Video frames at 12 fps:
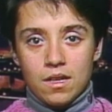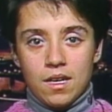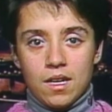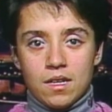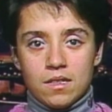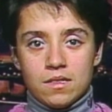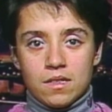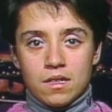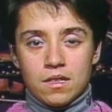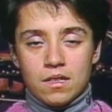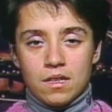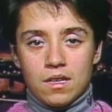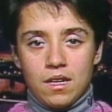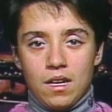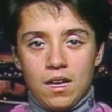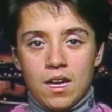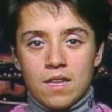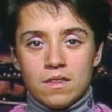
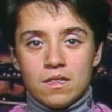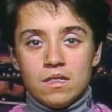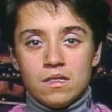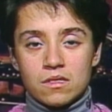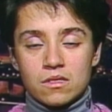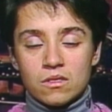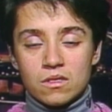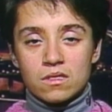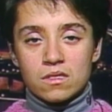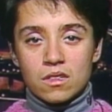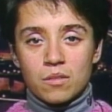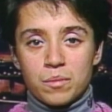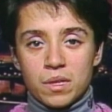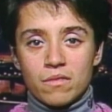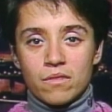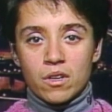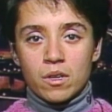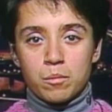And these students are being
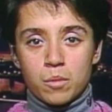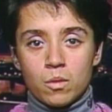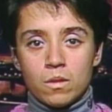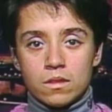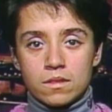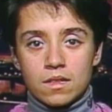very bold.